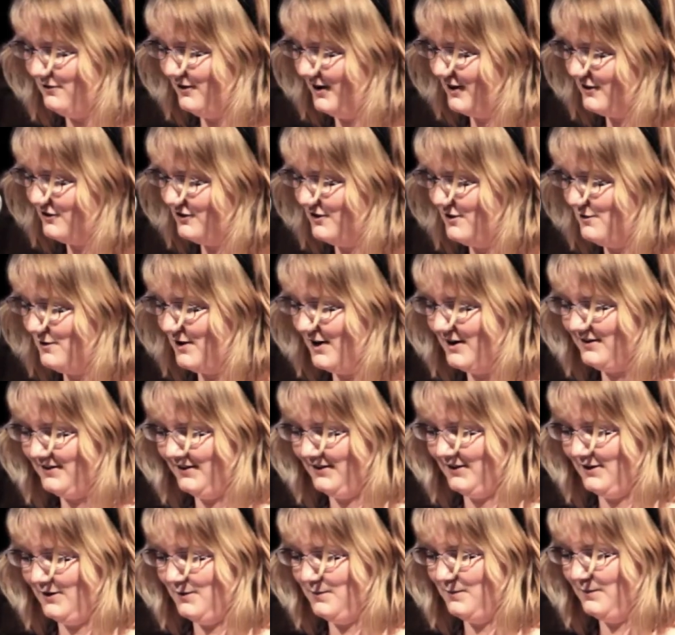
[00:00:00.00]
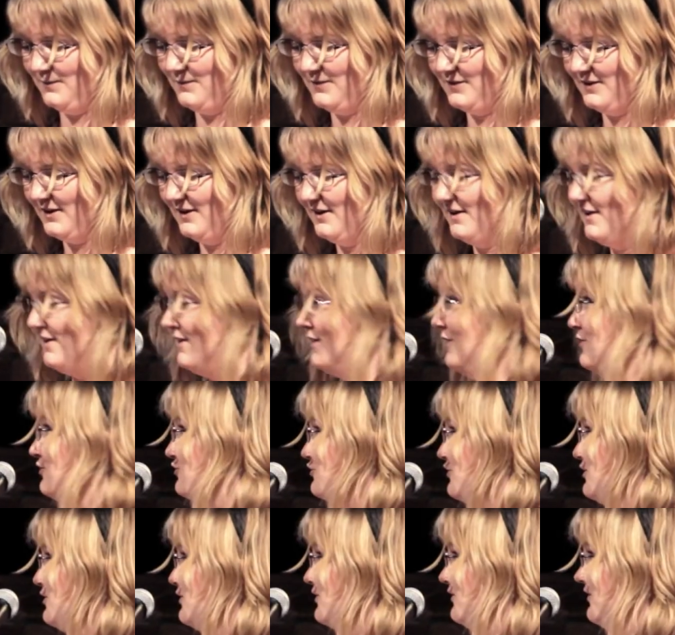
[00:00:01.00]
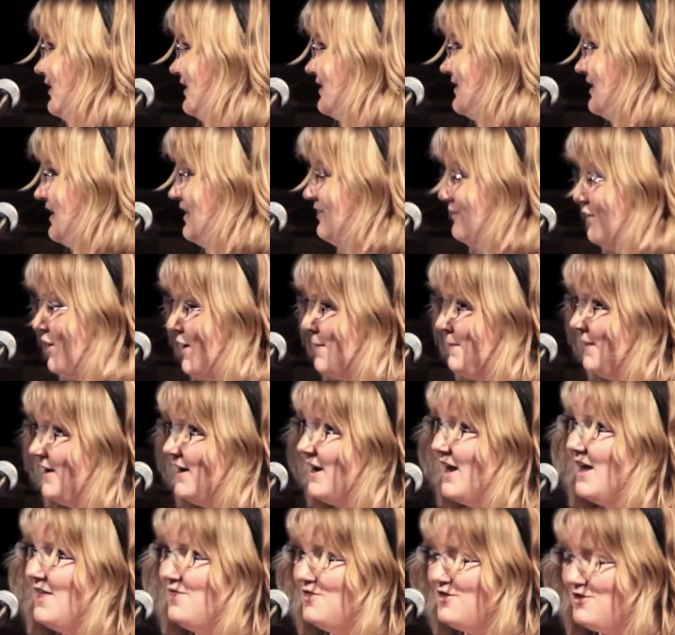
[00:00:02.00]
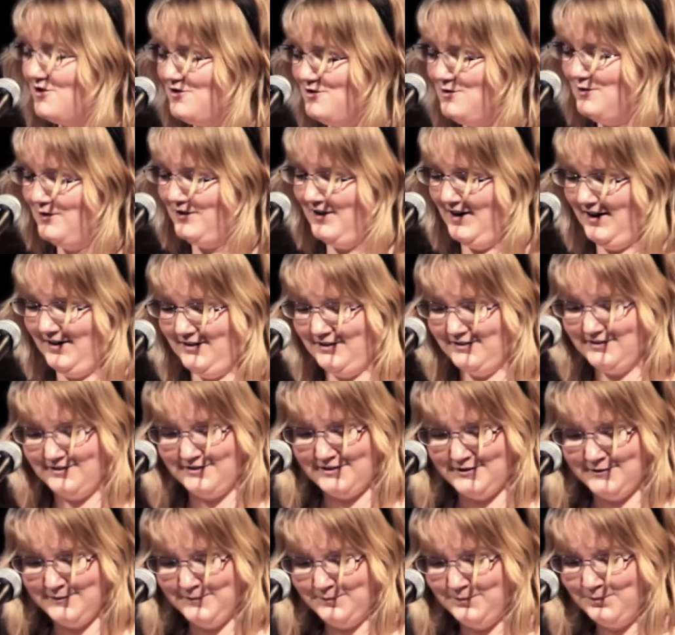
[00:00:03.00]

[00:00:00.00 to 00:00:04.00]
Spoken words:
actually riding them. The truth of it is, I'm an enthusiast.